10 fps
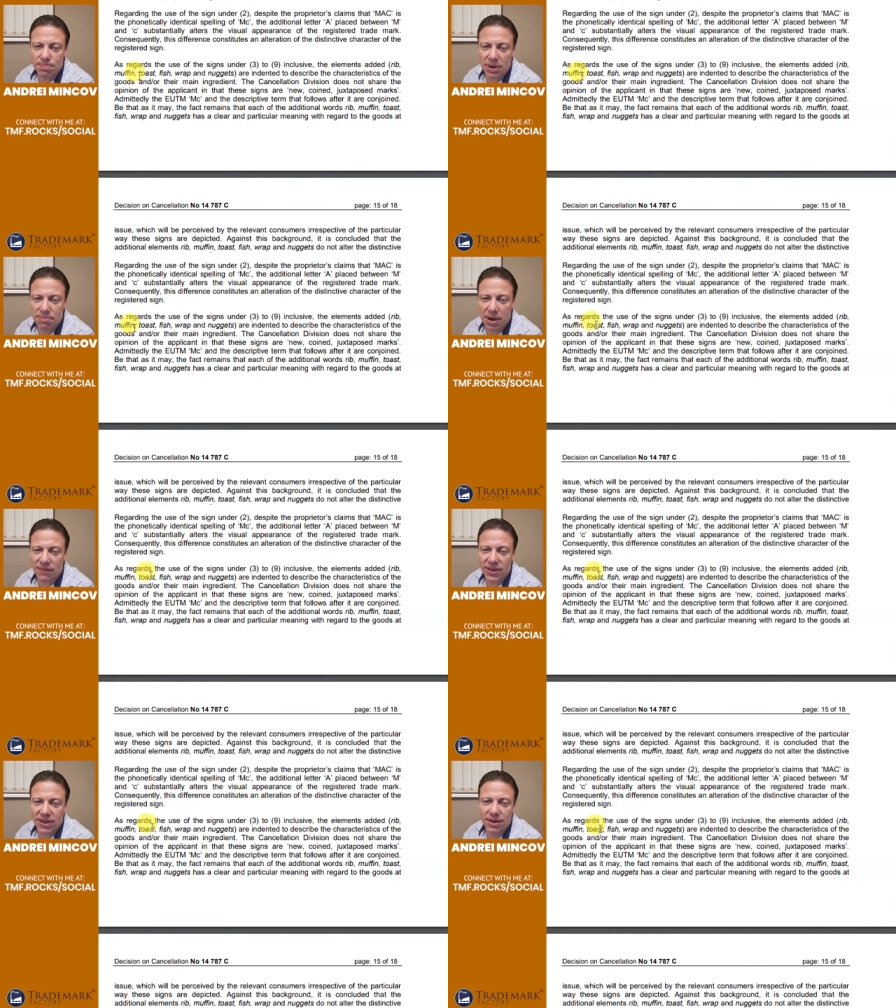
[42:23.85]

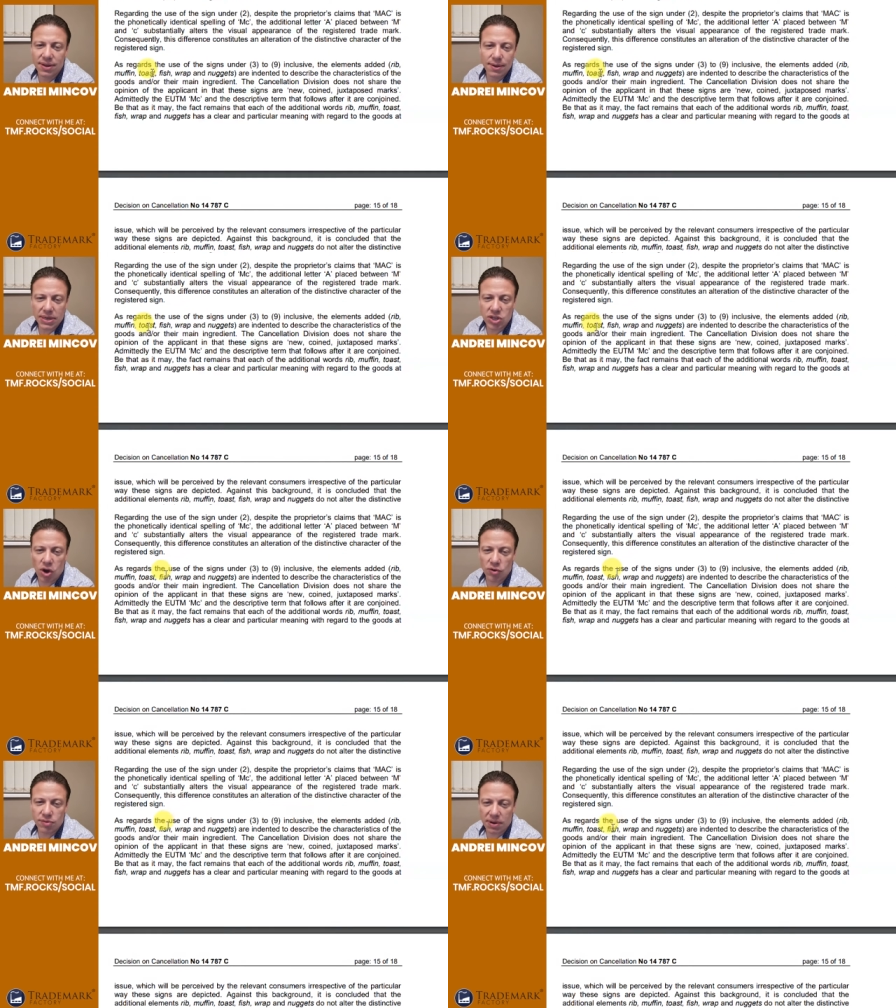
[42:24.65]
McMuffin,
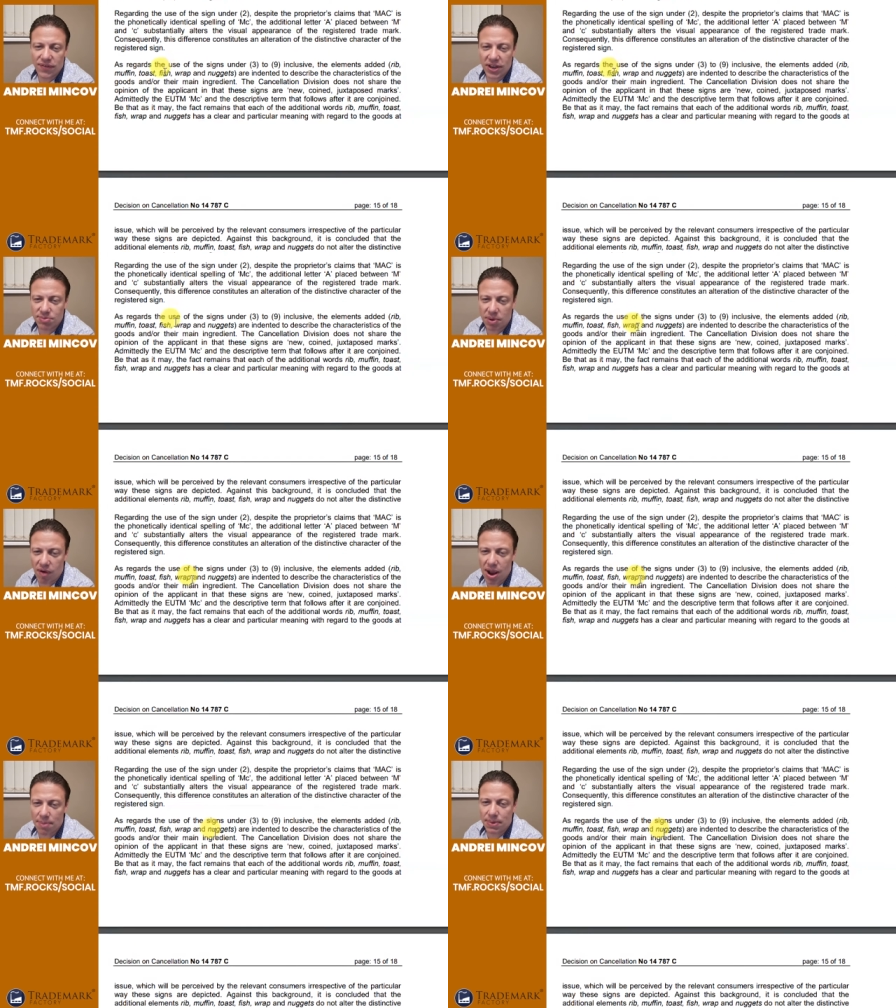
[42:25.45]
McToast, McFish,
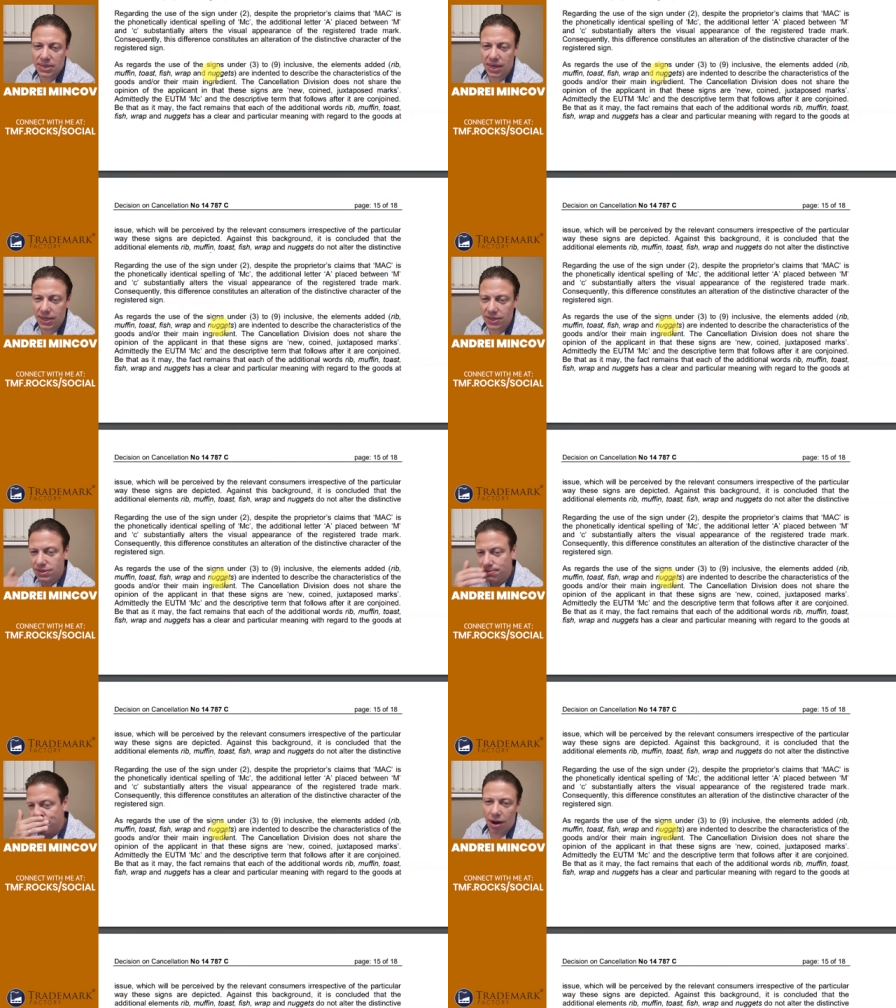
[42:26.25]
McWrap,
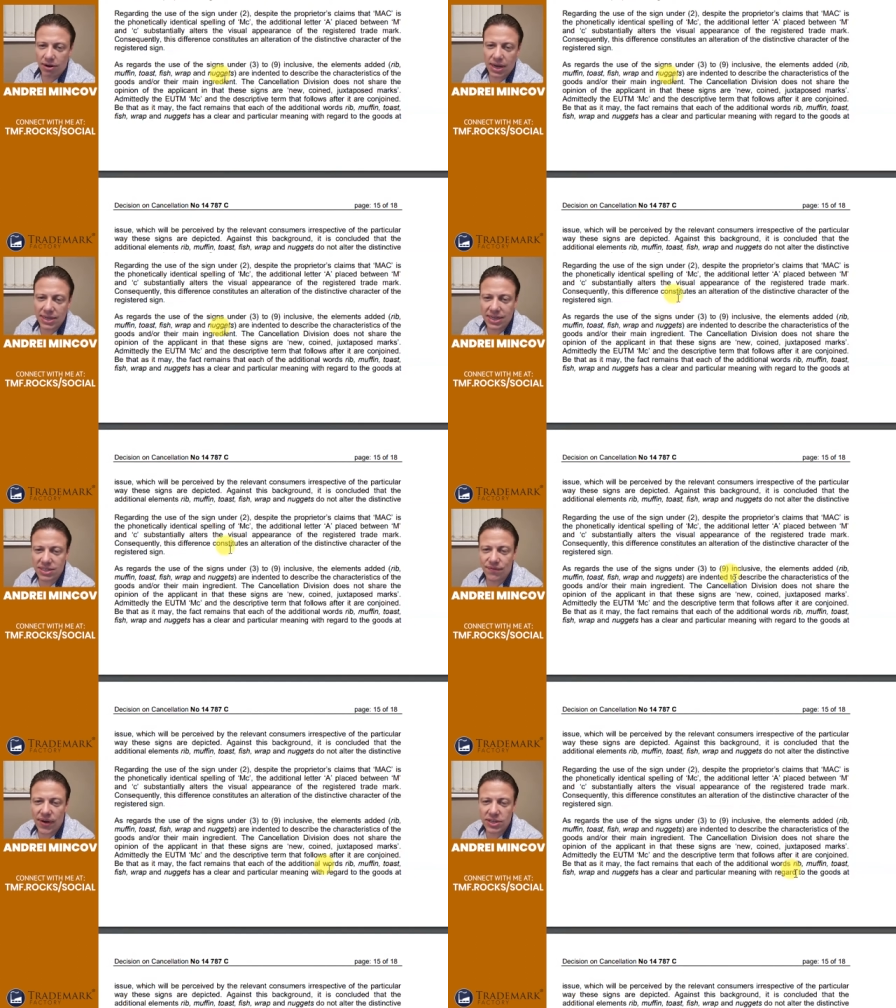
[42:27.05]
McNuggets are
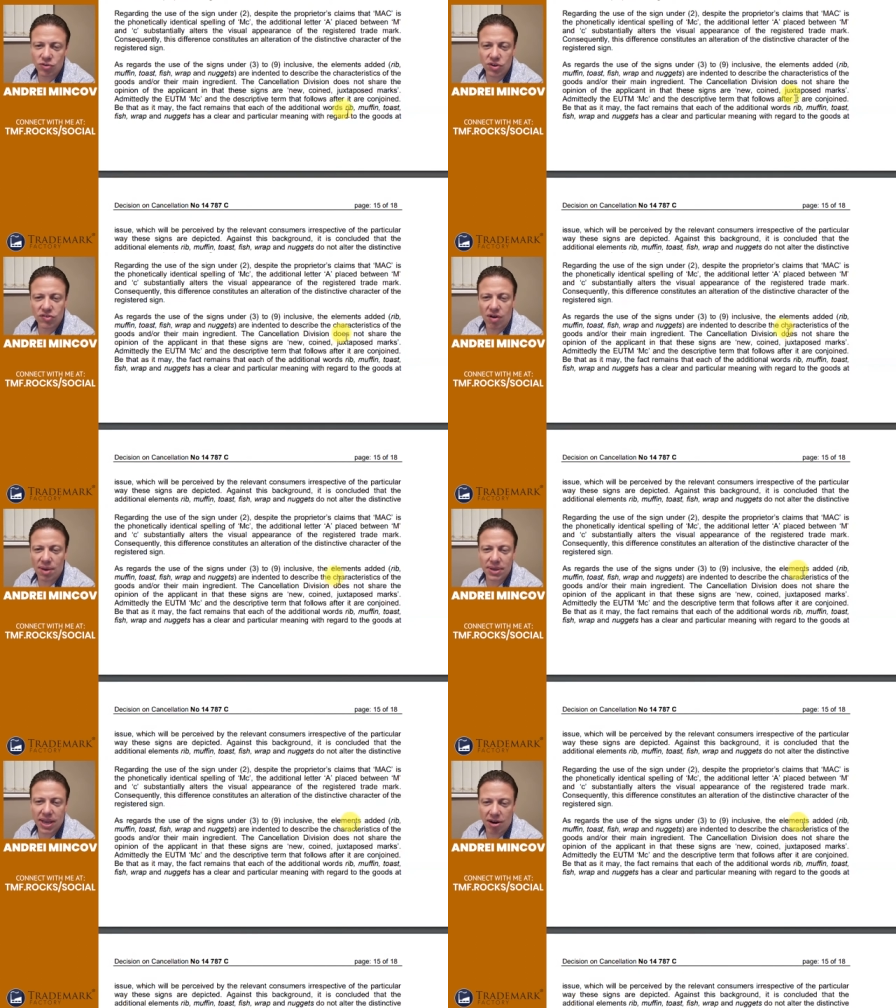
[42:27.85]
identified to
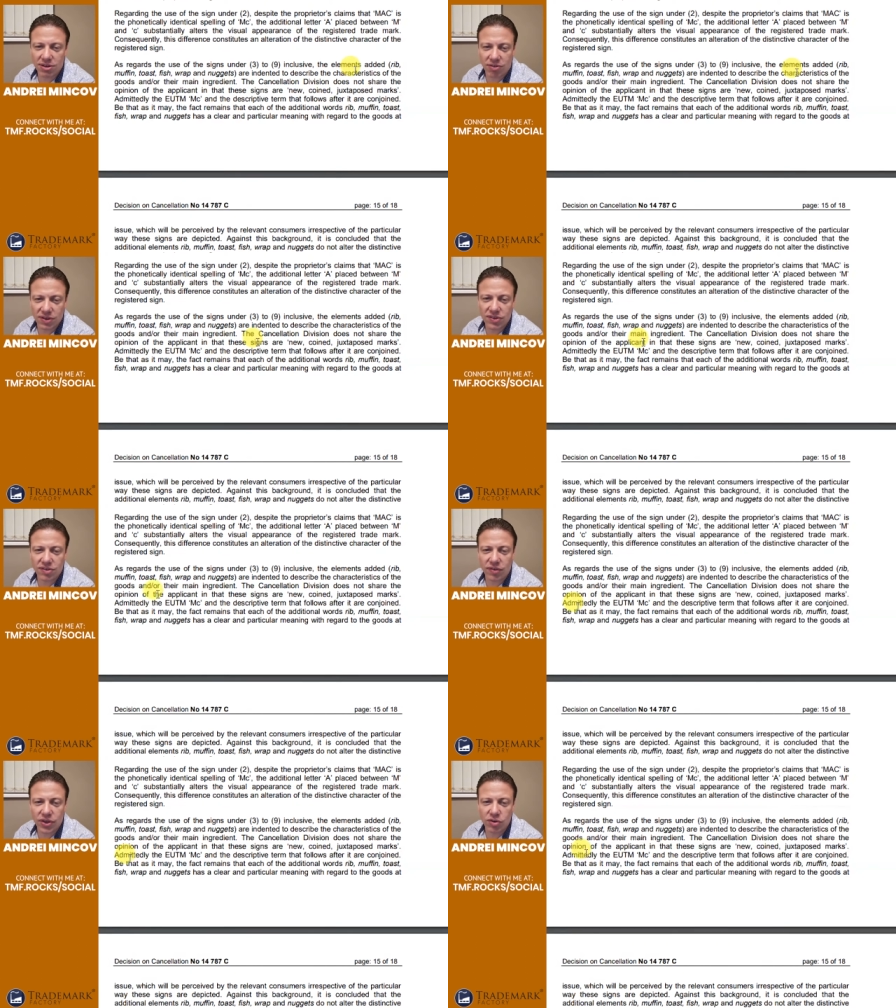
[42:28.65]
describe the
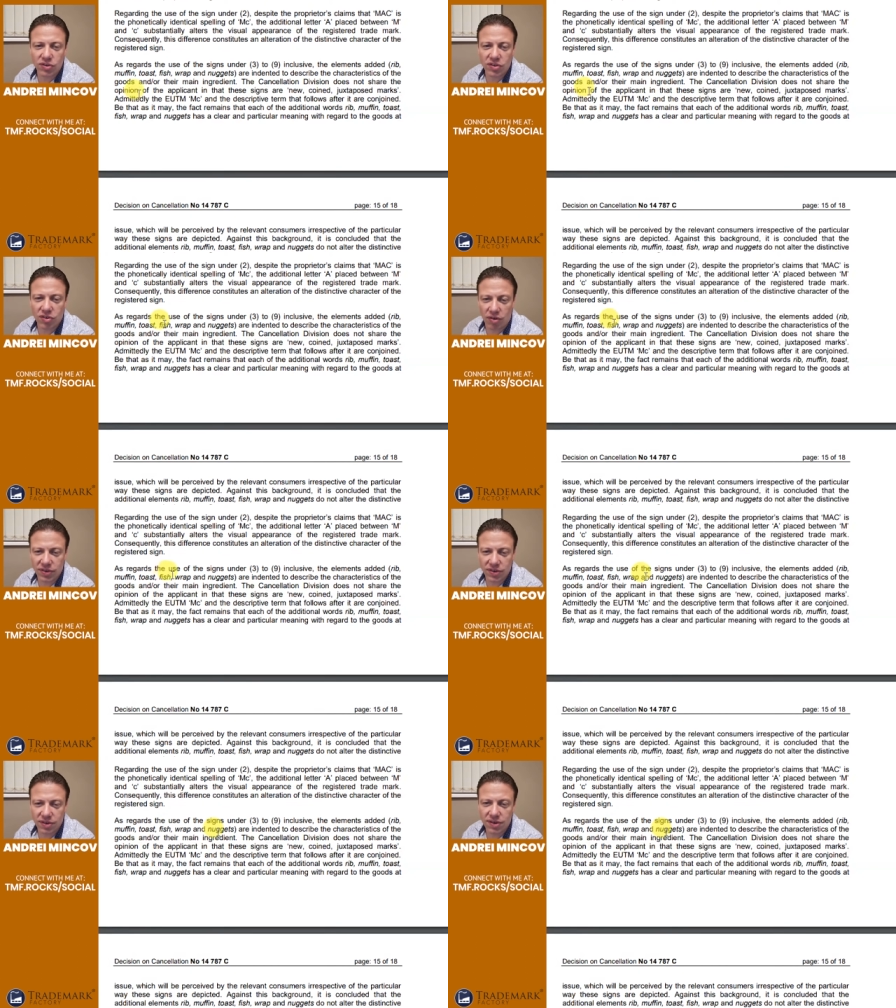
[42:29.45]
characteristics of the goods and
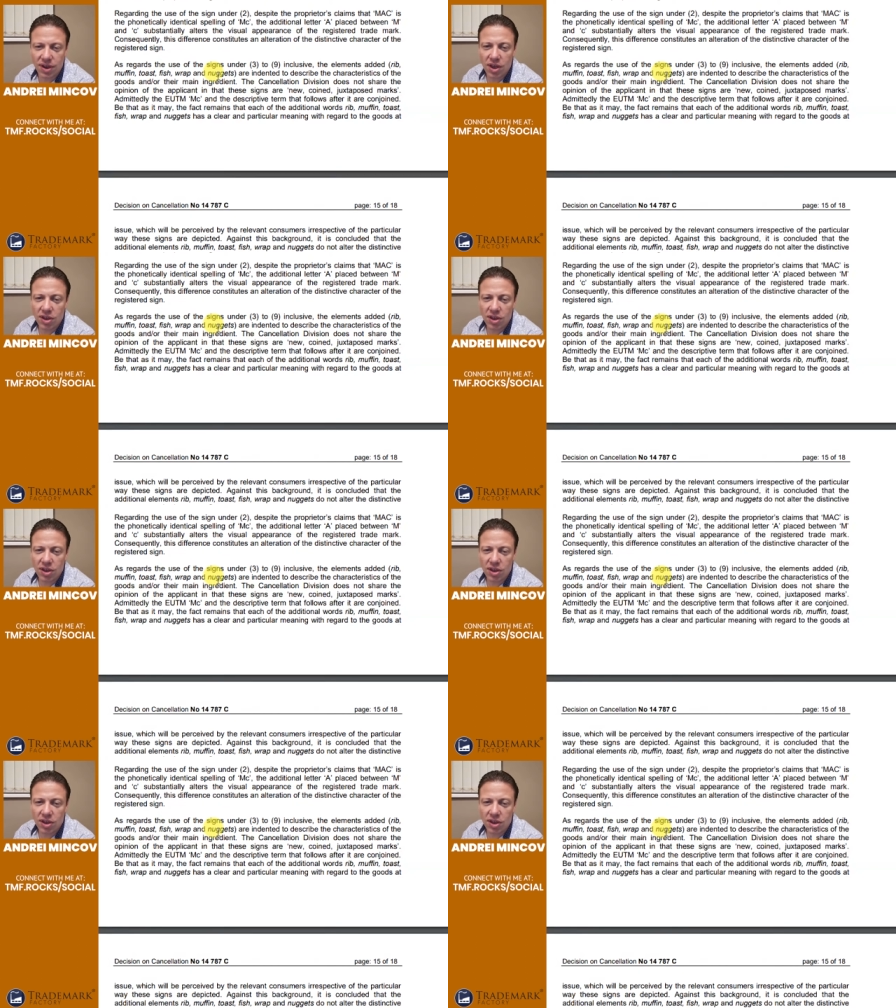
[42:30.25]
services.